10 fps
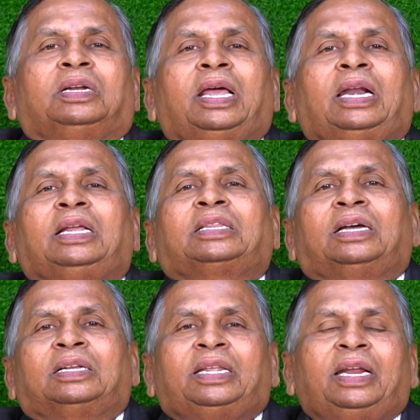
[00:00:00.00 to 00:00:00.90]
nearly
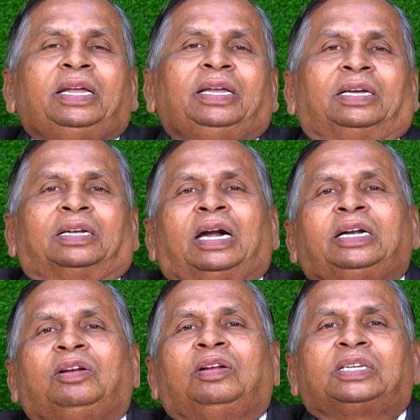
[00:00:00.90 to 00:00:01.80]
3 years,
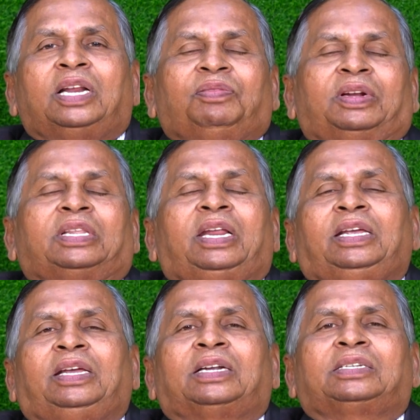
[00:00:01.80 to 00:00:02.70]
continuously for 3
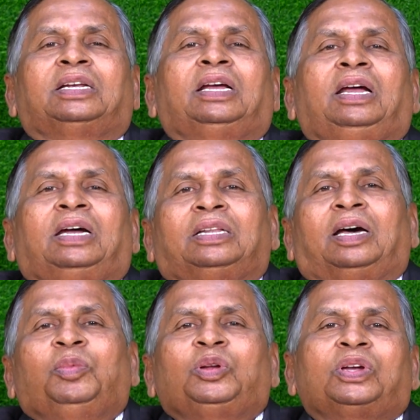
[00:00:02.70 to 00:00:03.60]
years, the
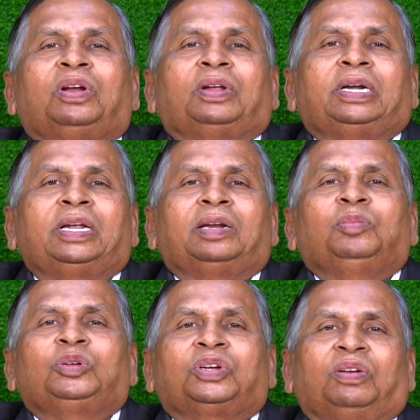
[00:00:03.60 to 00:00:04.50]
mutual Indian
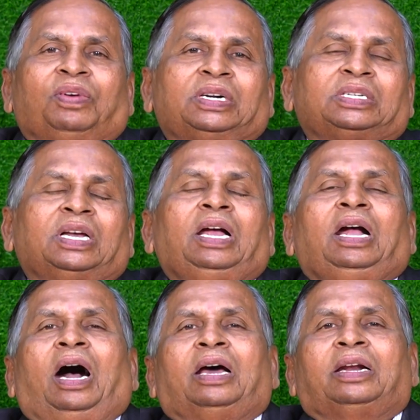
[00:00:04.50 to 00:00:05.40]
mutual funds
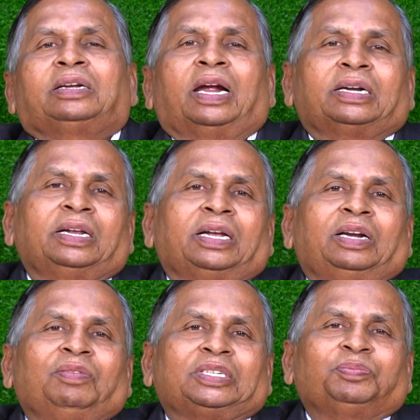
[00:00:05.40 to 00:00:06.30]
are attracting
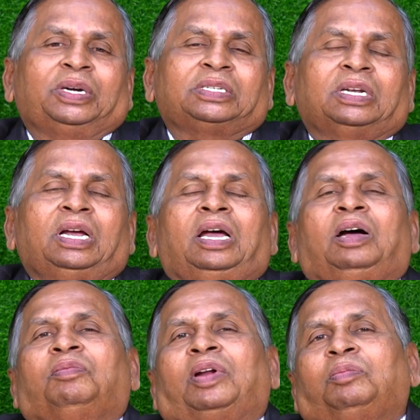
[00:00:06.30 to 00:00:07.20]
investments
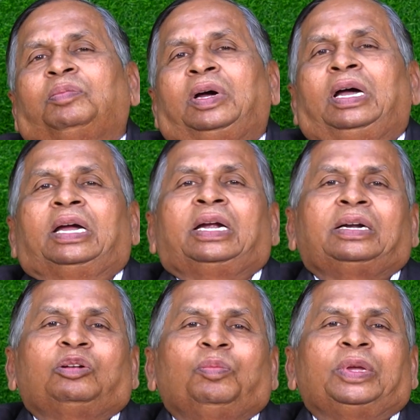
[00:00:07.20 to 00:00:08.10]
from
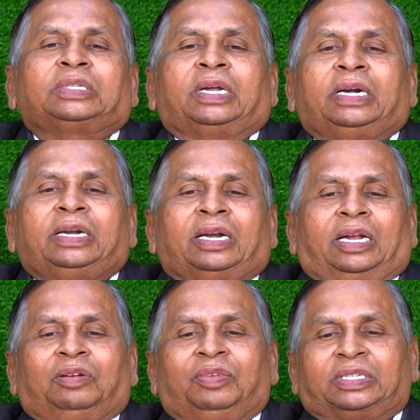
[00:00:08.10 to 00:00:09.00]
in domestic Indian
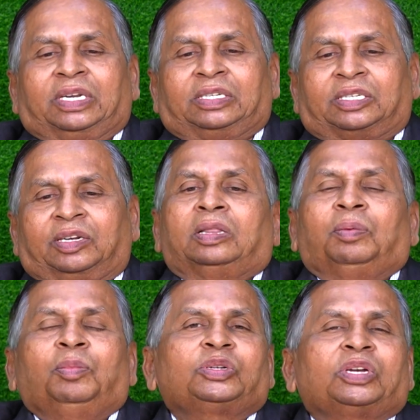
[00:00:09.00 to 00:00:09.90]
investors.
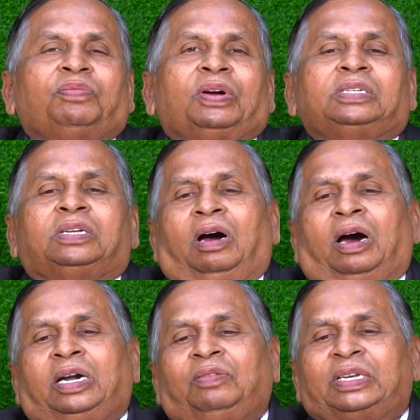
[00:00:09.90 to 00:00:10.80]
The mutual funds
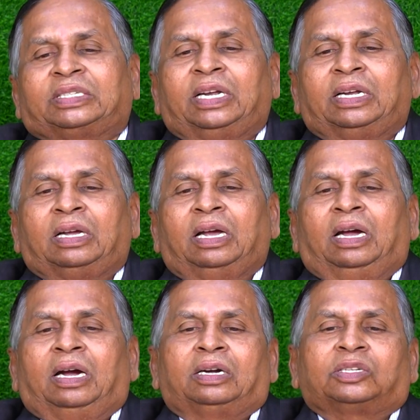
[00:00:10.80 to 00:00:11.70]
are investing
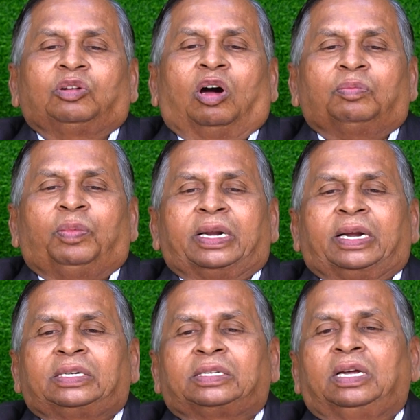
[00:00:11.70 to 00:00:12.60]
in stock
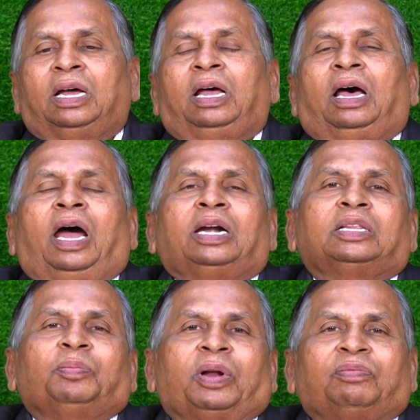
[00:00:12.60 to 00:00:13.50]
markets, and
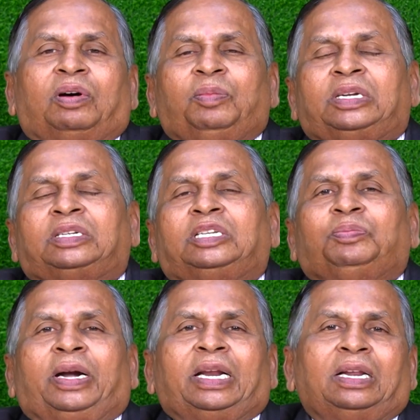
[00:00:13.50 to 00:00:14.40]
the performance is
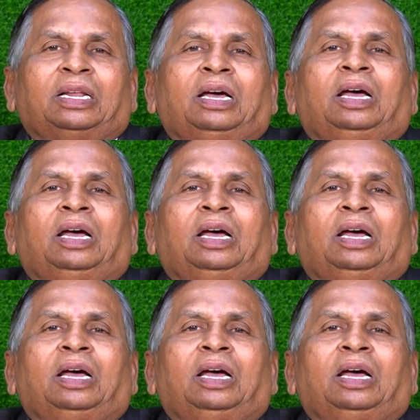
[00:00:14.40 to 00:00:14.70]
better.